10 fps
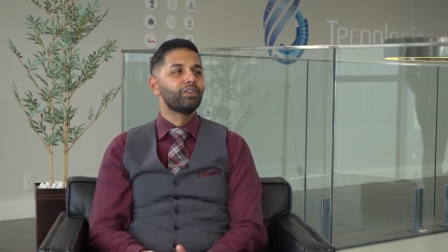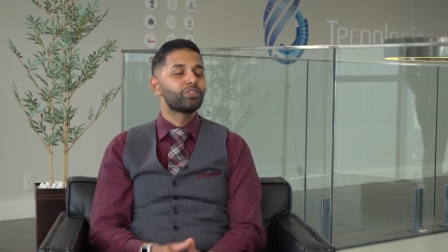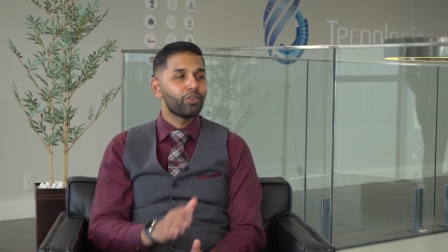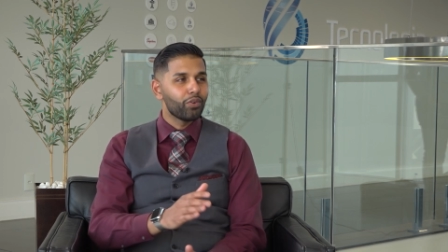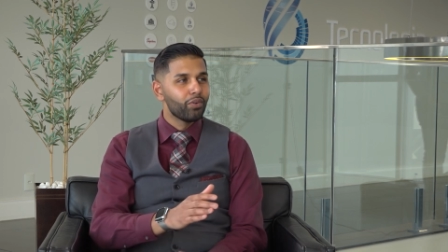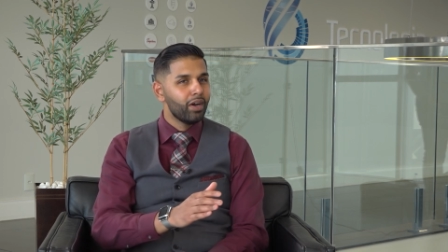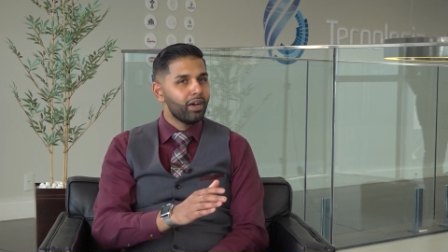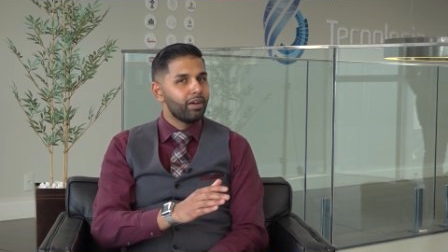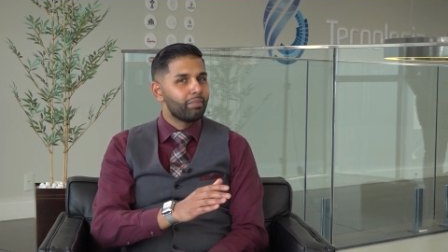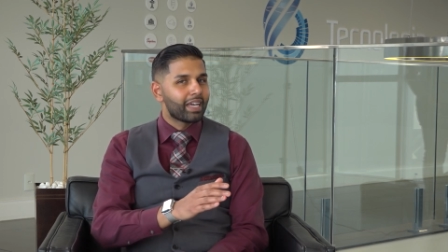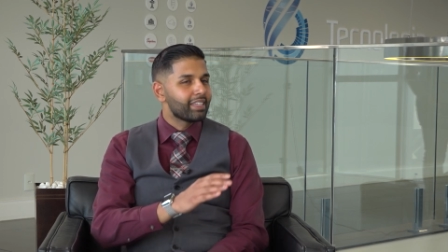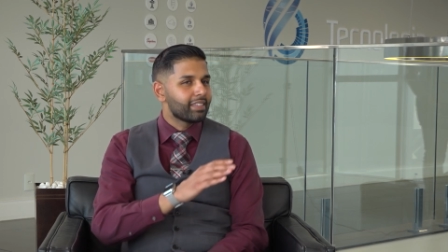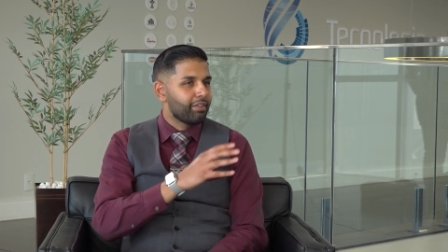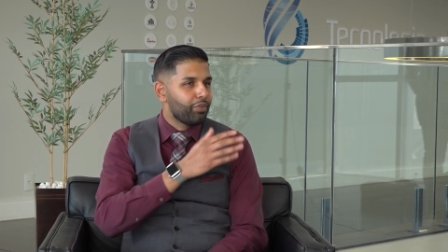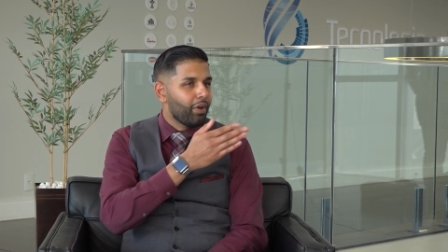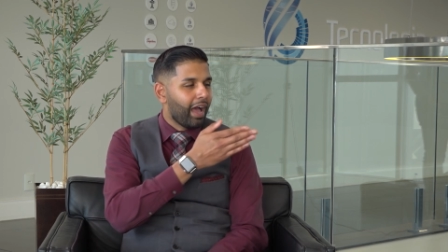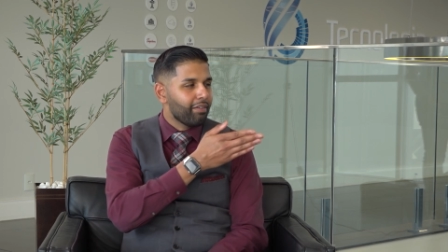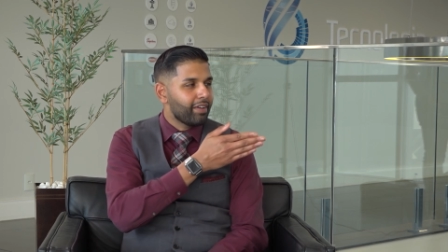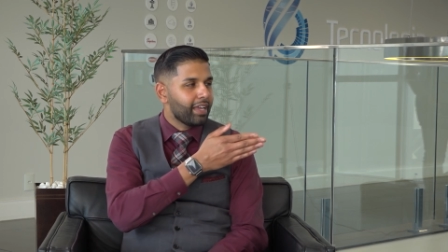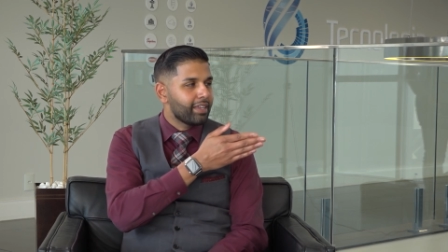So, because if you
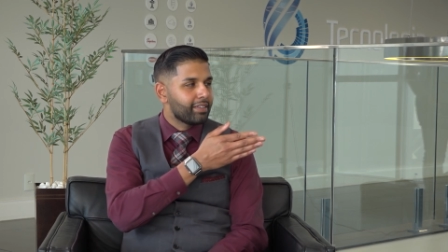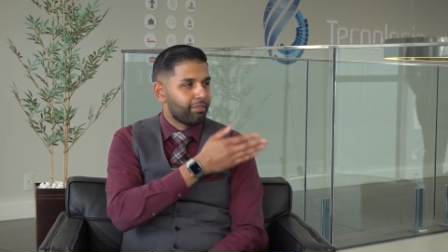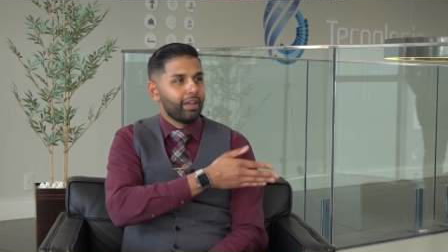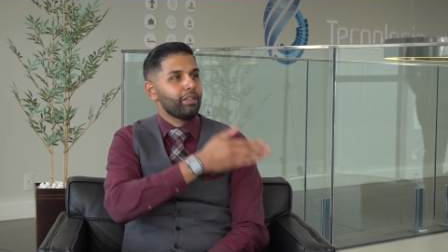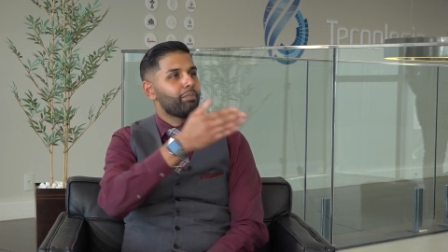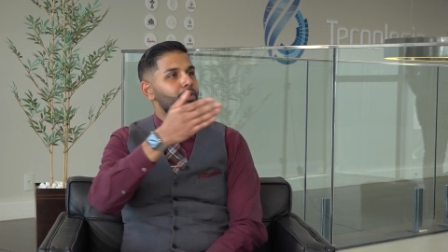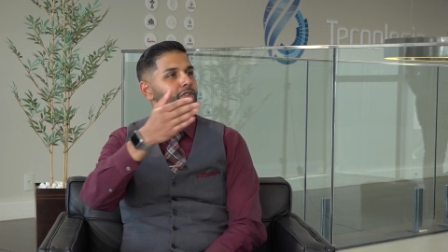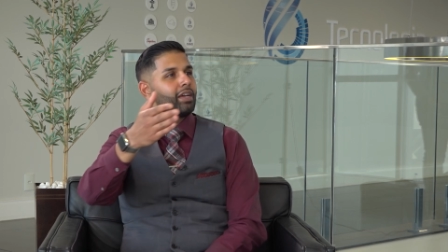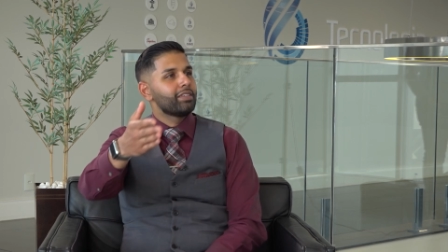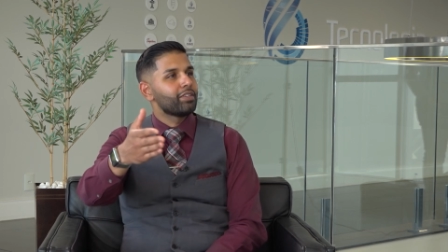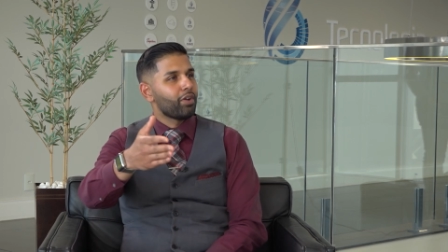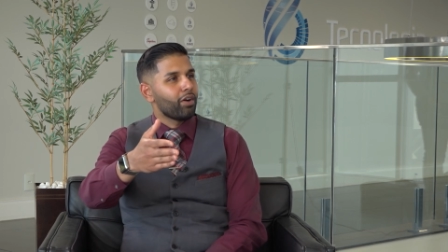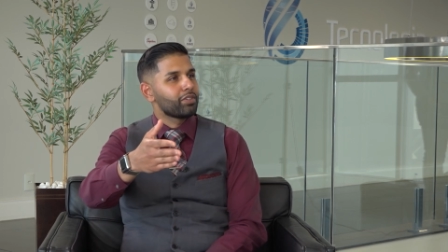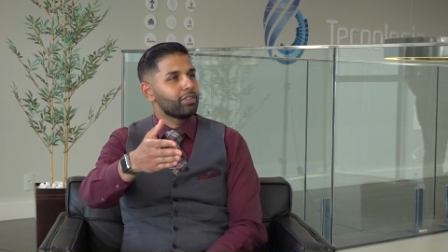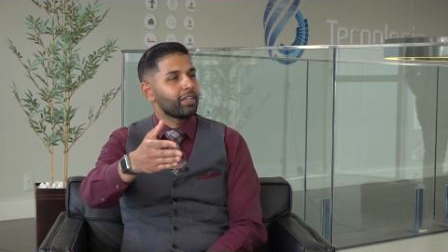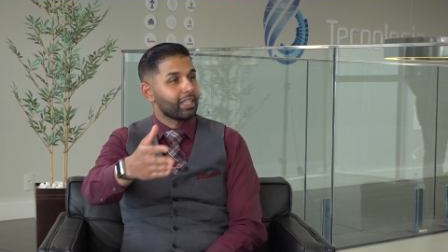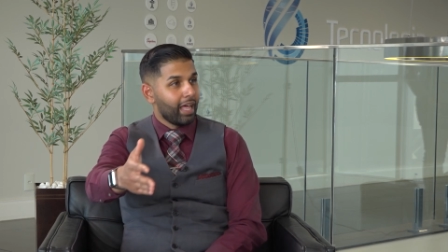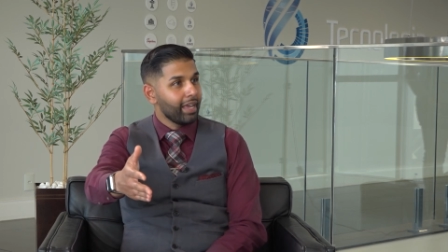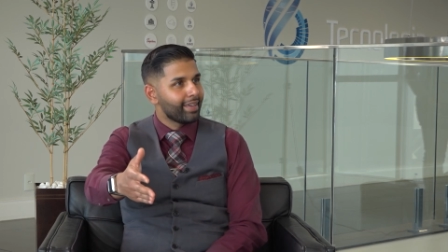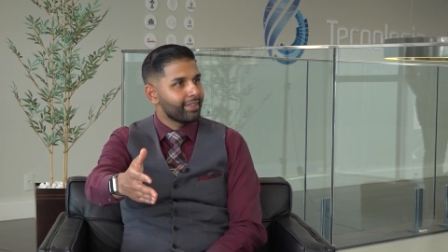have a developer trying to talk to the
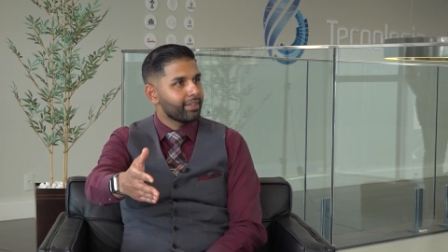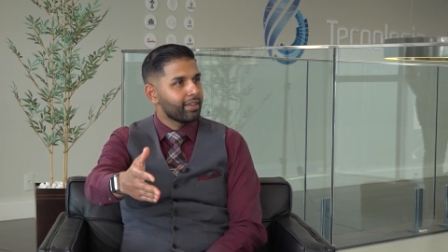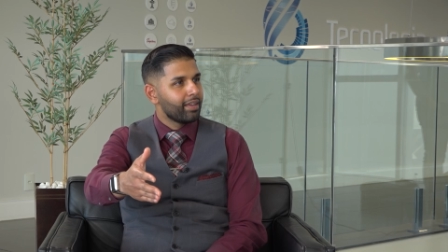client